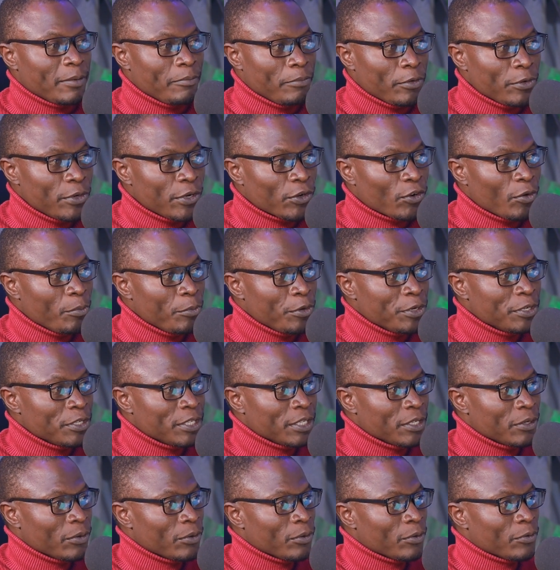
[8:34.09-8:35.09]
build a
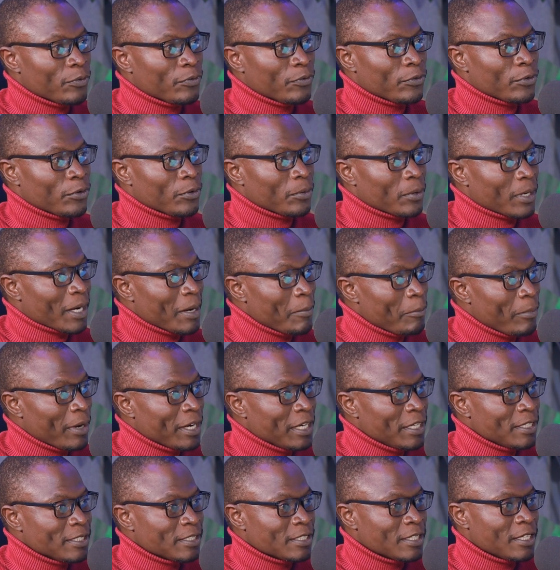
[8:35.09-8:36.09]
community of
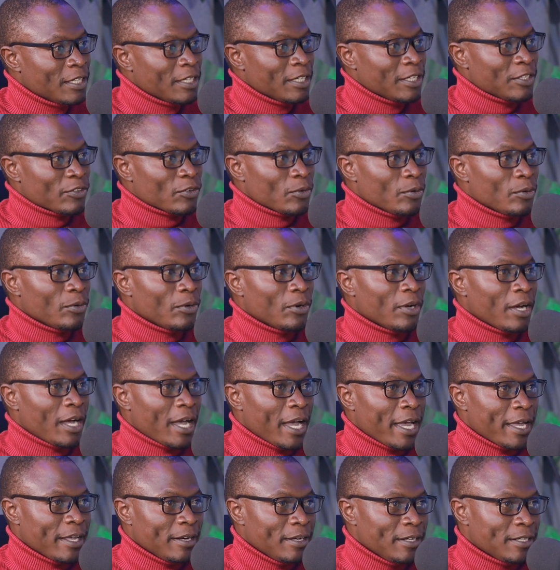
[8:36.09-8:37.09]
companies. So
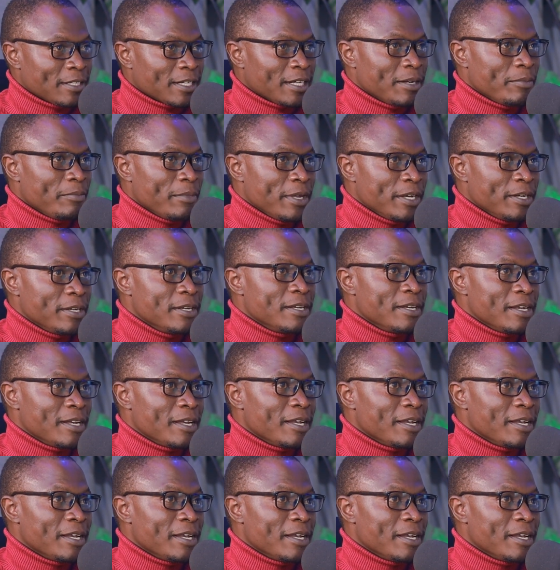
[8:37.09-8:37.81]
I literally